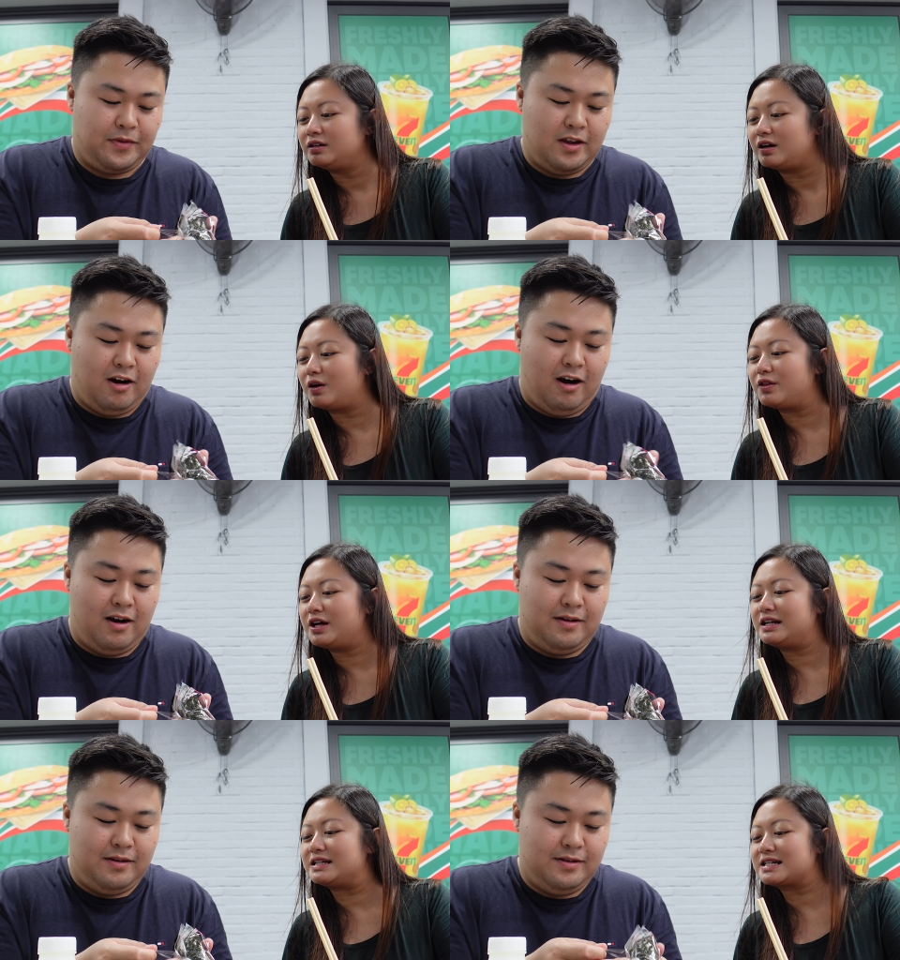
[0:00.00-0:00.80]
Speaker 1: Well, oh.
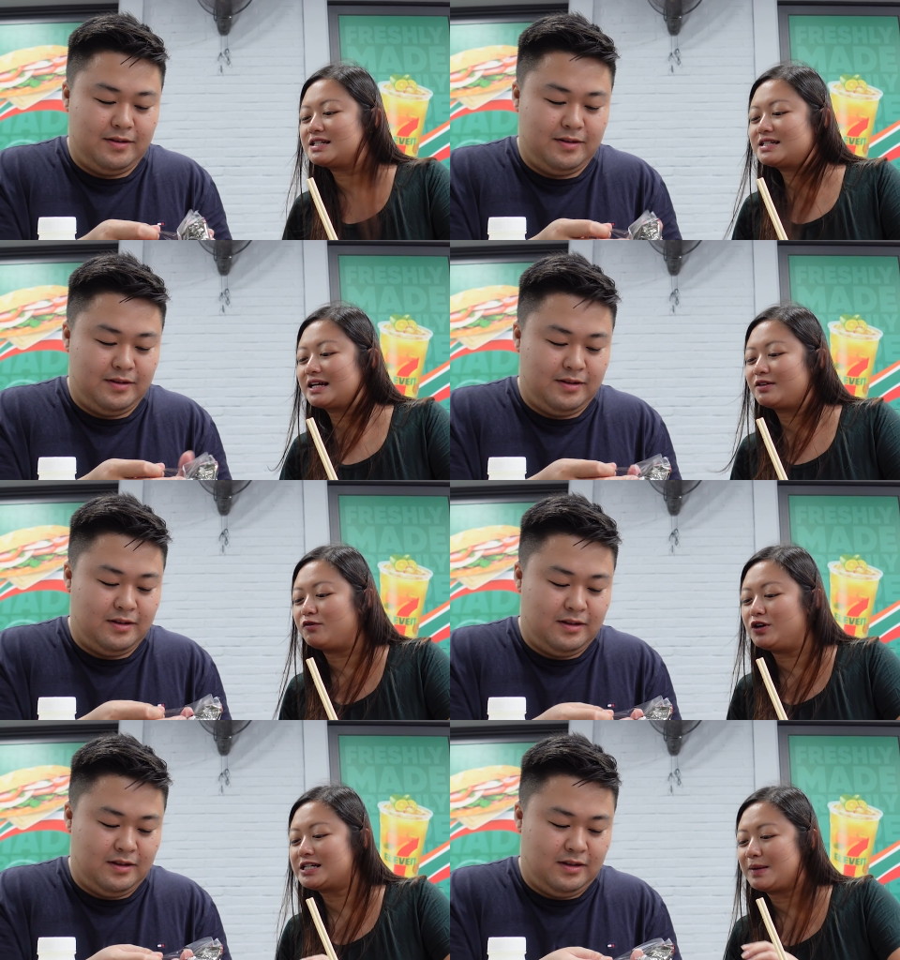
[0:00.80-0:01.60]
there it is, because the
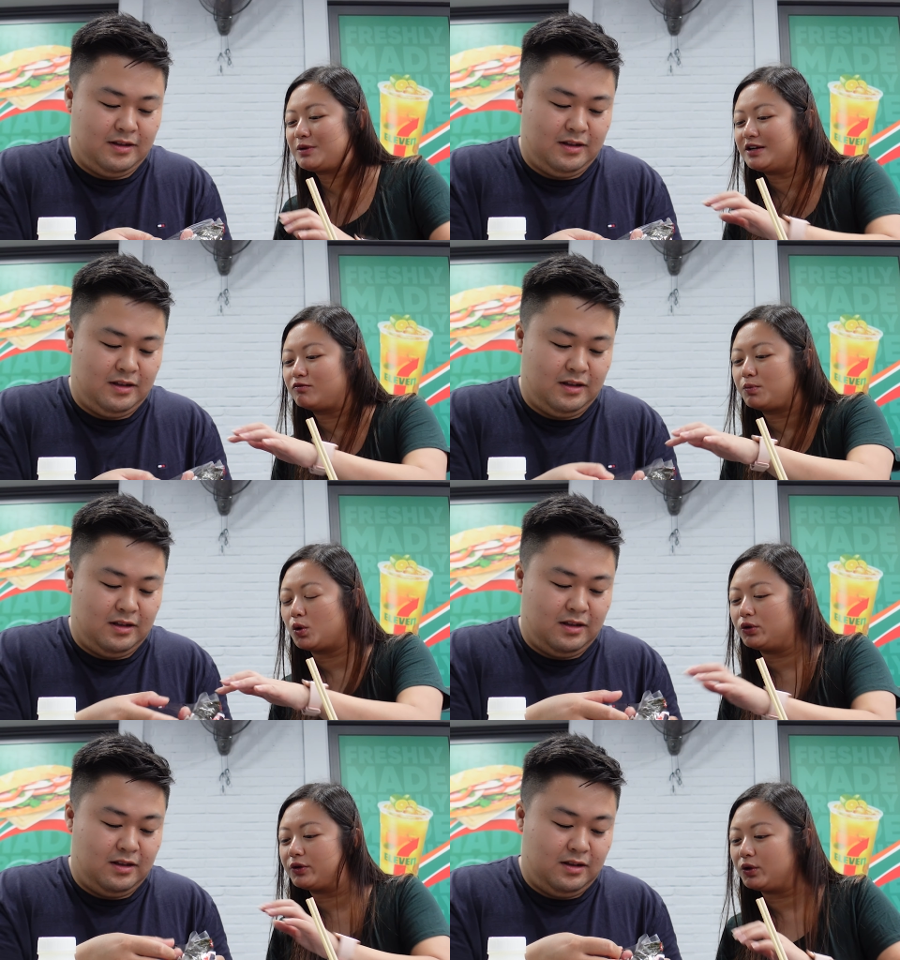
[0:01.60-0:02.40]
first step you did, was
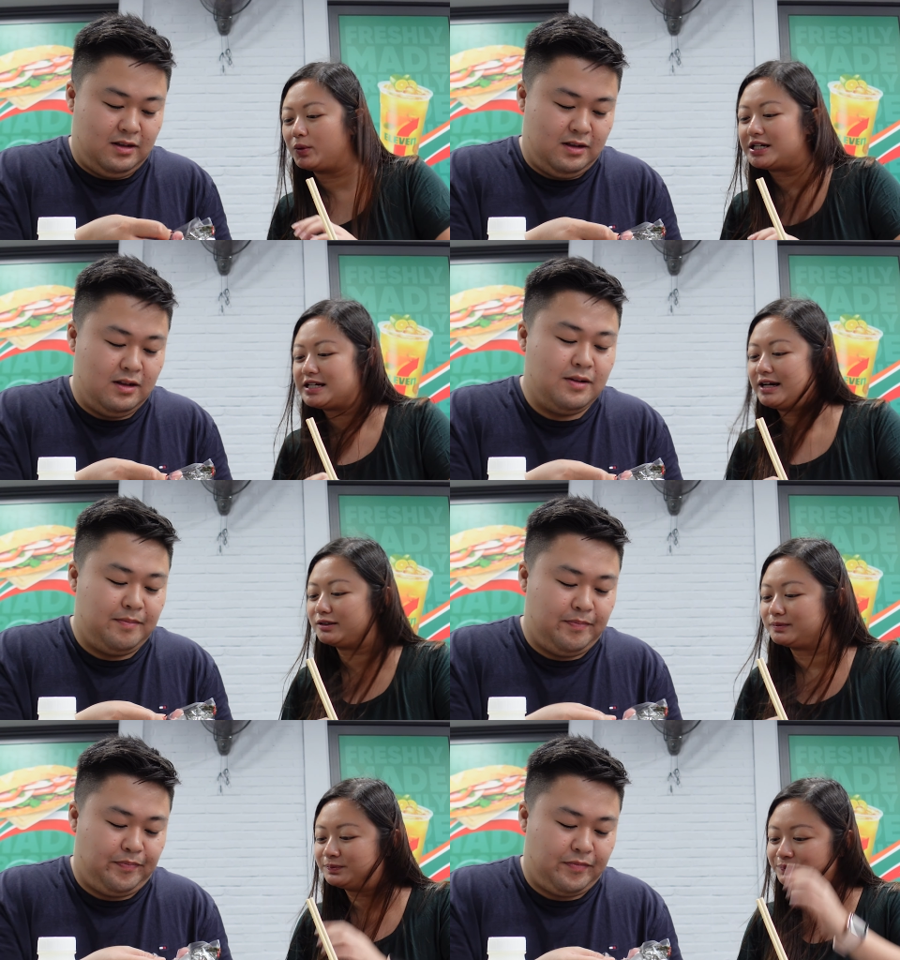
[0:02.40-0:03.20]
pull it all the way down.
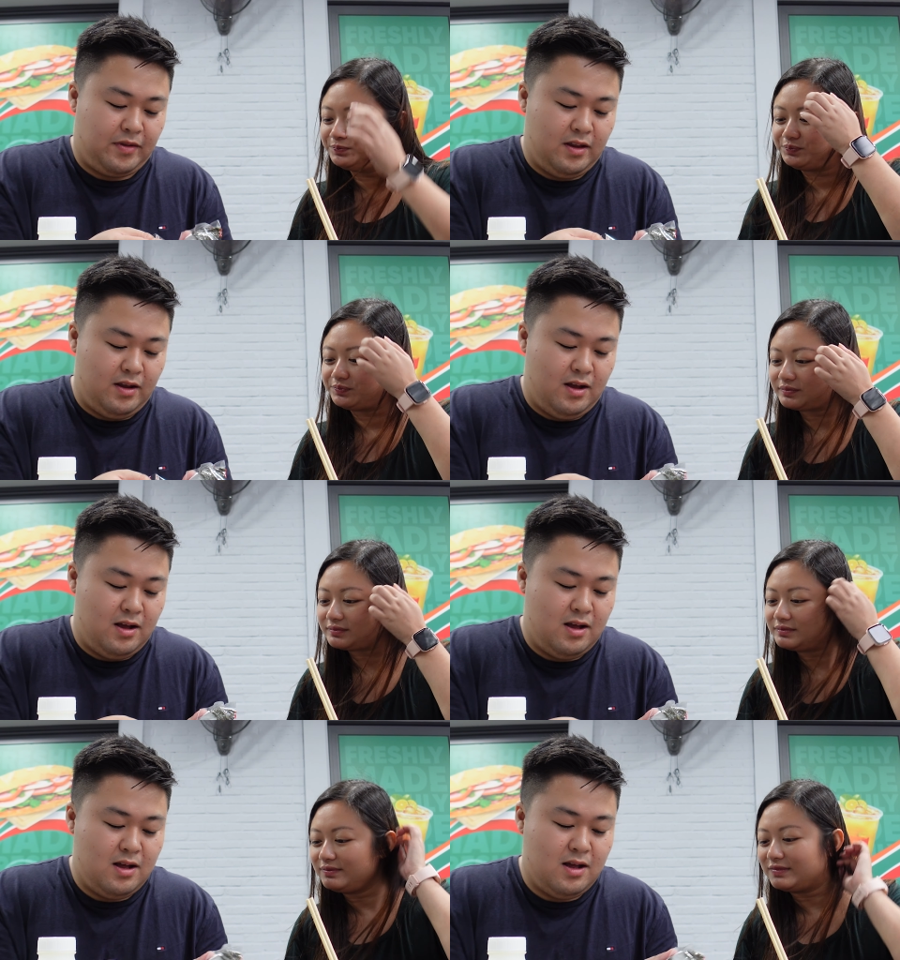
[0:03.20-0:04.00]
Uh,
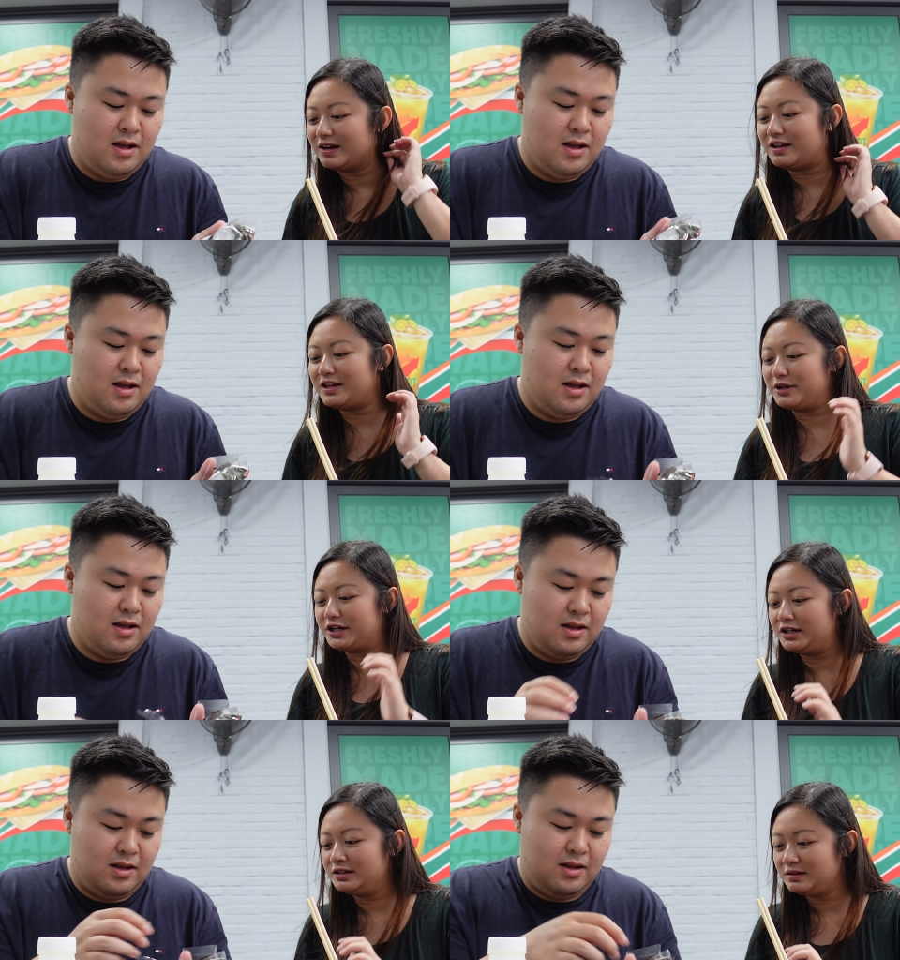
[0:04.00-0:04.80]
oh, and there we
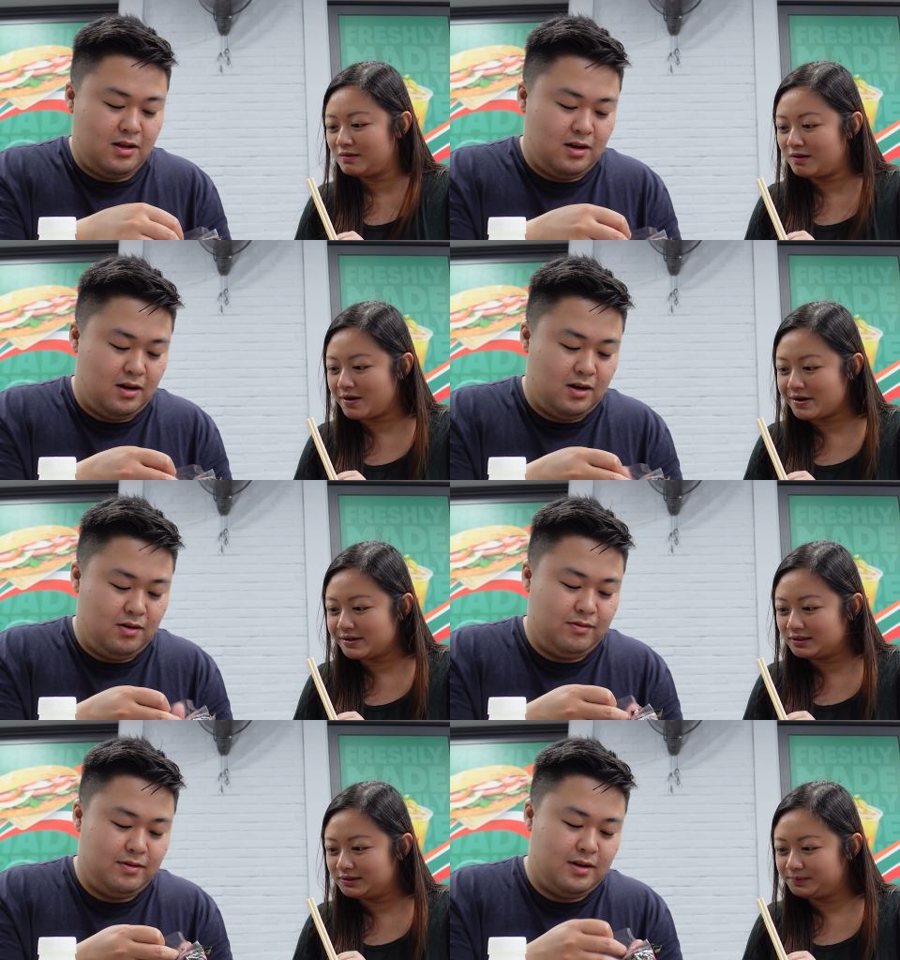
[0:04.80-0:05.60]
go.
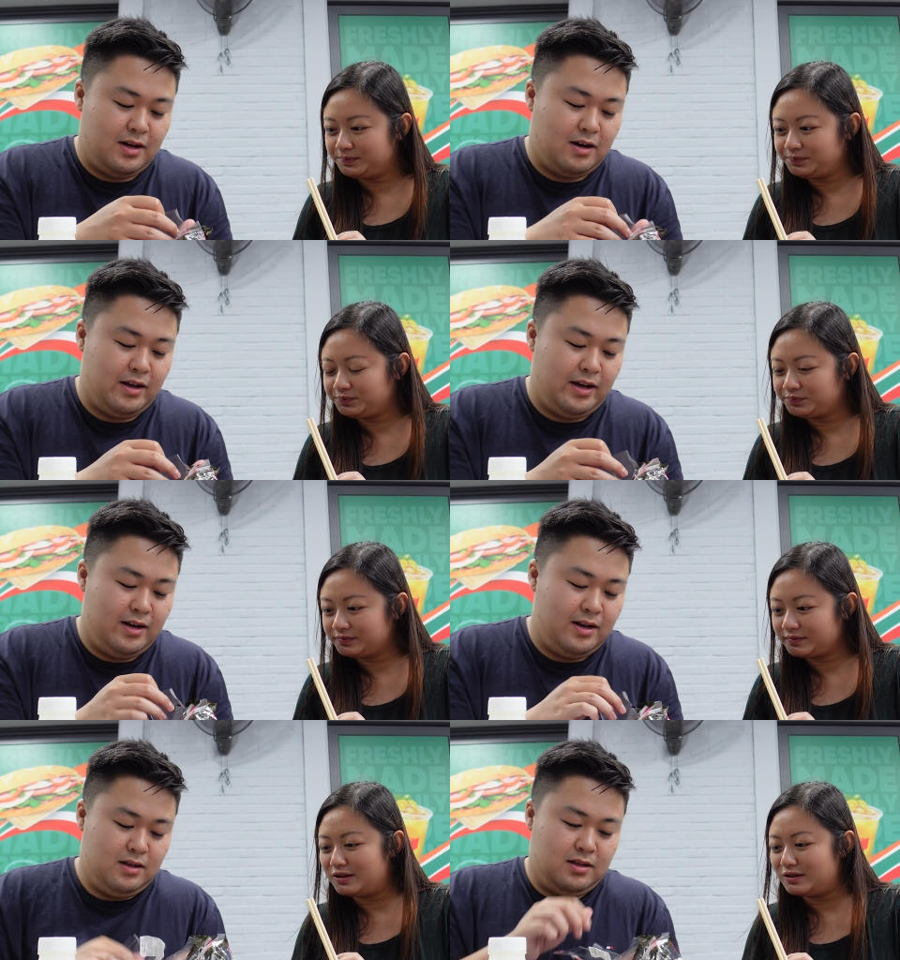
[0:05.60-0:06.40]
Speaker 2: Oh, I got it.
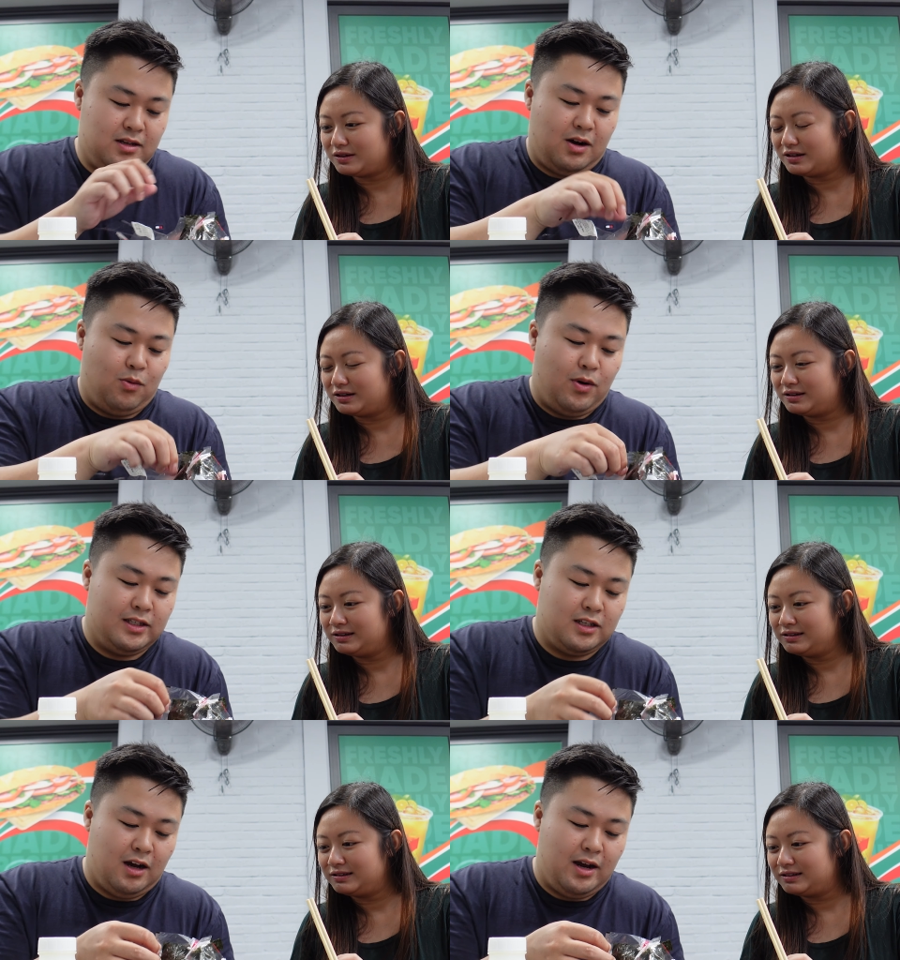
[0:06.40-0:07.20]
So I got one
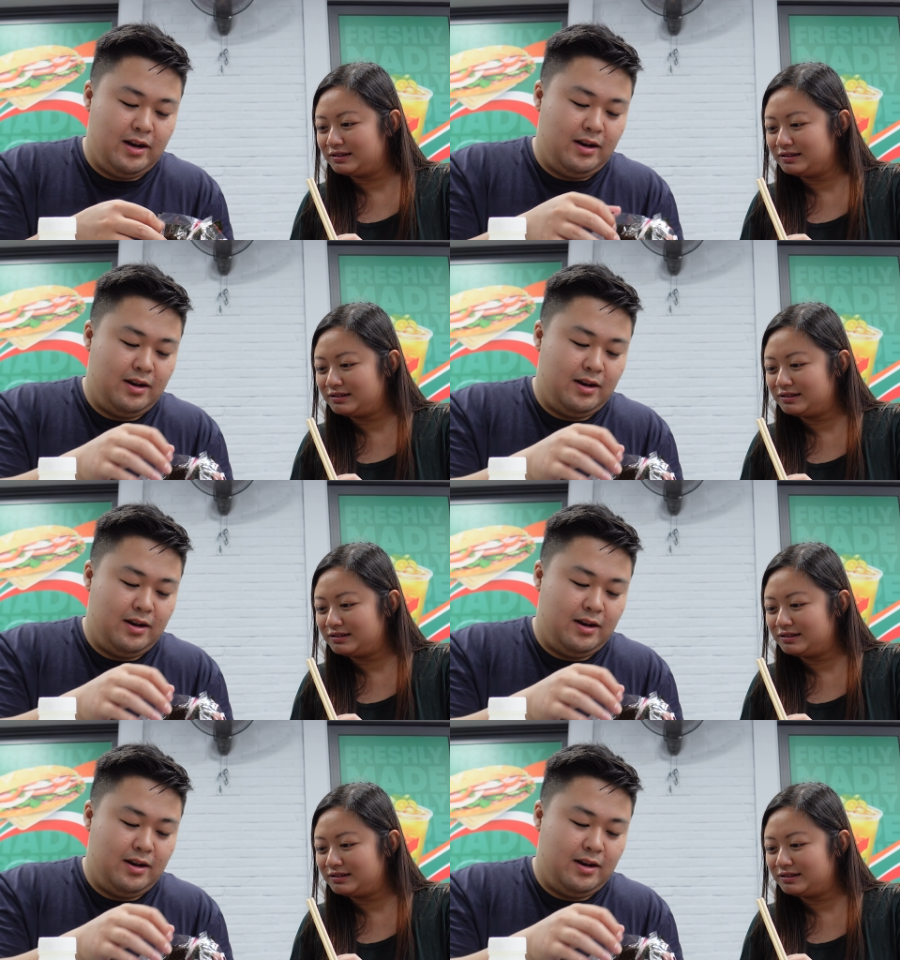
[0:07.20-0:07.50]
side.